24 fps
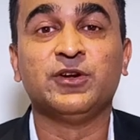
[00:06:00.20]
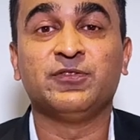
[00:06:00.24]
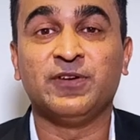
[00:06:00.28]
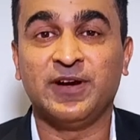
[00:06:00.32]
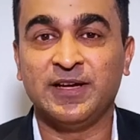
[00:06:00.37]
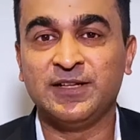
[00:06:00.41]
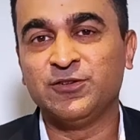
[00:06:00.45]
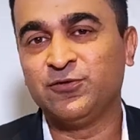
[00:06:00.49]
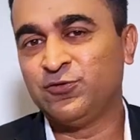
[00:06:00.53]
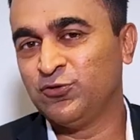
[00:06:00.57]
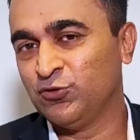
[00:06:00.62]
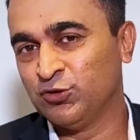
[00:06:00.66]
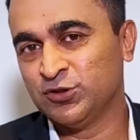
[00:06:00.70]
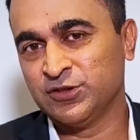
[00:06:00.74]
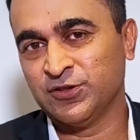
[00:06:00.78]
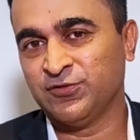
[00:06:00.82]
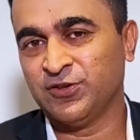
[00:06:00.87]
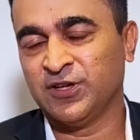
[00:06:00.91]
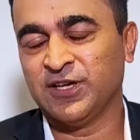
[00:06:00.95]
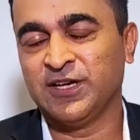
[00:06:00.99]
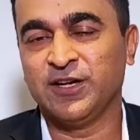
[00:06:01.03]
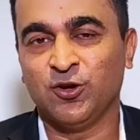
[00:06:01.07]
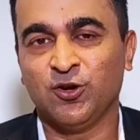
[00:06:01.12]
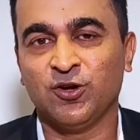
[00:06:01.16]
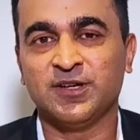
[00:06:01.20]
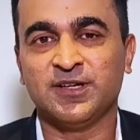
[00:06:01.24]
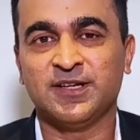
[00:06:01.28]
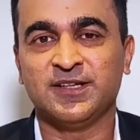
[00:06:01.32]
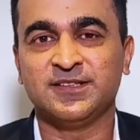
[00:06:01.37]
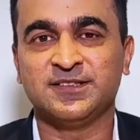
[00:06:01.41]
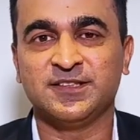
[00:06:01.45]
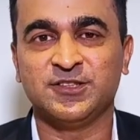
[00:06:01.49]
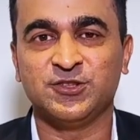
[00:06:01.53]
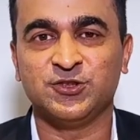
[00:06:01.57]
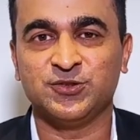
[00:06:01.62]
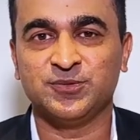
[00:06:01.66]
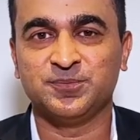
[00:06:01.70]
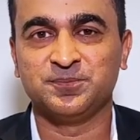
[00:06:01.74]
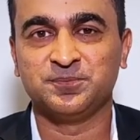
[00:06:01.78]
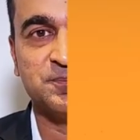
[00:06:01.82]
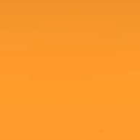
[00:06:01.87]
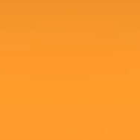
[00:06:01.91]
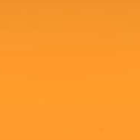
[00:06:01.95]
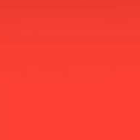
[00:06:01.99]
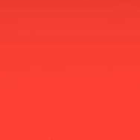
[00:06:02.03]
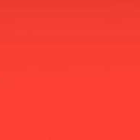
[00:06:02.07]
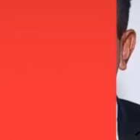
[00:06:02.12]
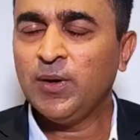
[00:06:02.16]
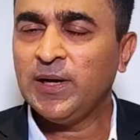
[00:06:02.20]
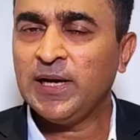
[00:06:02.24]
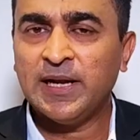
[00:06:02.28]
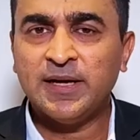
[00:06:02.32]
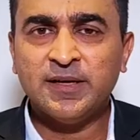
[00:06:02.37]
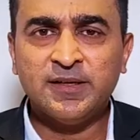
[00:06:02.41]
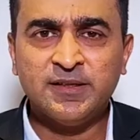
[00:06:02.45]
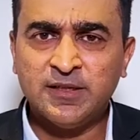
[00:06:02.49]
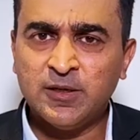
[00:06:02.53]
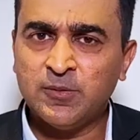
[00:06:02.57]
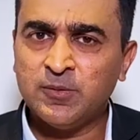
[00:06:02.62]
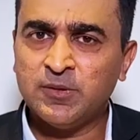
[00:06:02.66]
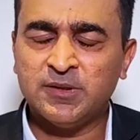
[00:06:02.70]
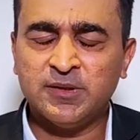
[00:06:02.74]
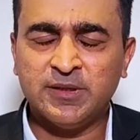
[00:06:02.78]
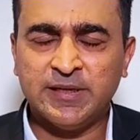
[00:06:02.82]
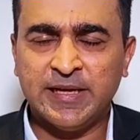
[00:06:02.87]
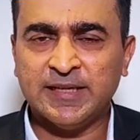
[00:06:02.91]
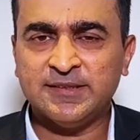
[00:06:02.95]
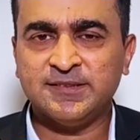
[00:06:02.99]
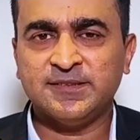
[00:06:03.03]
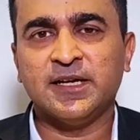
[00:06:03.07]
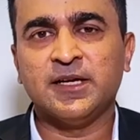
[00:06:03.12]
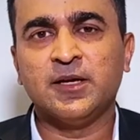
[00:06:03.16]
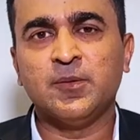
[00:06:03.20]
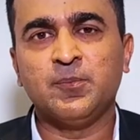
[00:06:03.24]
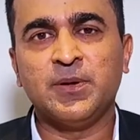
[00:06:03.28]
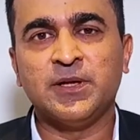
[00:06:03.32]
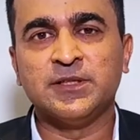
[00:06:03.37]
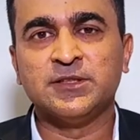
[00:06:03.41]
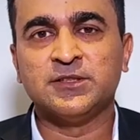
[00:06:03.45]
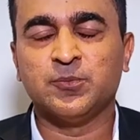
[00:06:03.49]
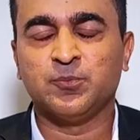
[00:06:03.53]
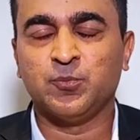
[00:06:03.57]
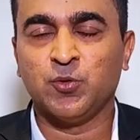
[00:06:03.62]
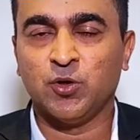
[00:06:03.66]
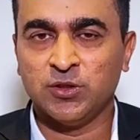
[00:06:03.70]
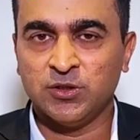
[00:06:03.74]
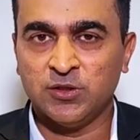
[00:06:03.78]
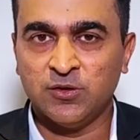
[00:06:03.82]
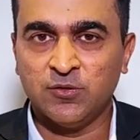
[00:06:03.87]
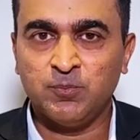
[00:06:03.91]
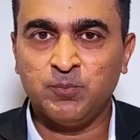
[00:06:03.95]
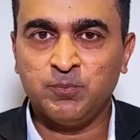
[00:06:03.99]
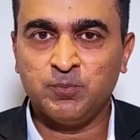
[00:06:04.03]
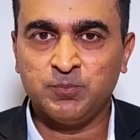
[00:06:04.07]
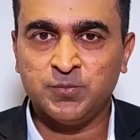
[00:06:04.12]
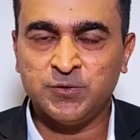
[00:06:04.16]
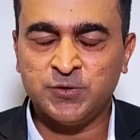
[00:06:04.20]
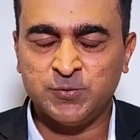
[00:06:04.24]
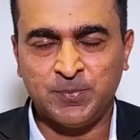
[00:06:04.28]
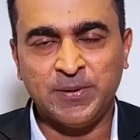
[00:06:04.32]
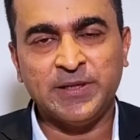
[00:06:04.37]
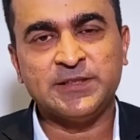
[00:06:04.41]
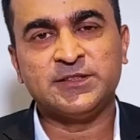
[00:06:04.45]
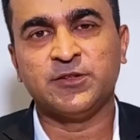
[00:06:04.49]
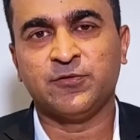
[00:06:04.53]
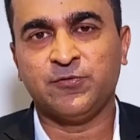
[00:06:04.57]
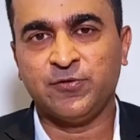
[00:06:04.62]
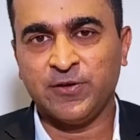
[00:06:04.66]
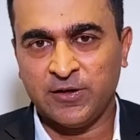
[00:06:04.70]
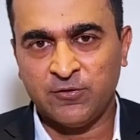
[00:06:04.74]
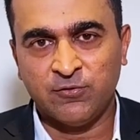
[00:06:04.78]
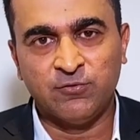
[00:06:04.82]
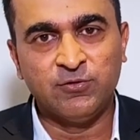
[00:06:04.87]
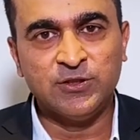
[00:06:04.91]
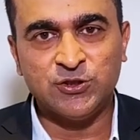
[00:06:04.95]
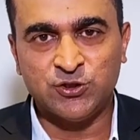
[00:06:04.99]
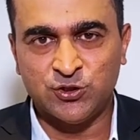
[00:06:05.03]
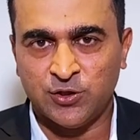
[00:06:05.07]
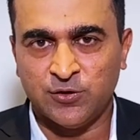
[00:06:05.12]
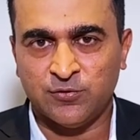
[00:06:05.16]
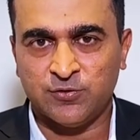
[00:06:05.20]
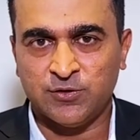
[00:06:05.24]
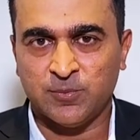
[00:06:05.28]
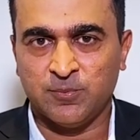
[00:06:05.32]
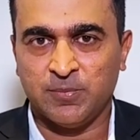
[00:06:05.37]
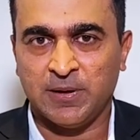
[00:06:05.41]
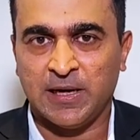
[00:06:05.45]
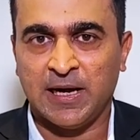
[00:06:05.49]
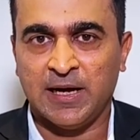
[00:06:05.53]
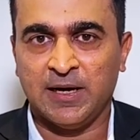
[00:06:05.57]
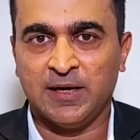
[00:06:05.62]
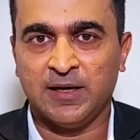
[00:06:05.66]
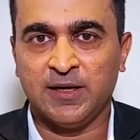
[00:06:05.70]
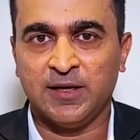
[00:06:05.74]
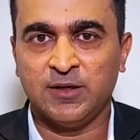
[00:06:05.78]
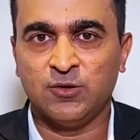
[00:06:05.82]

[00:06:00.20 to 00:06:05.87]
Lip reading: define the future for any organization. Well, I guess that depends upon the specific vision of the brand.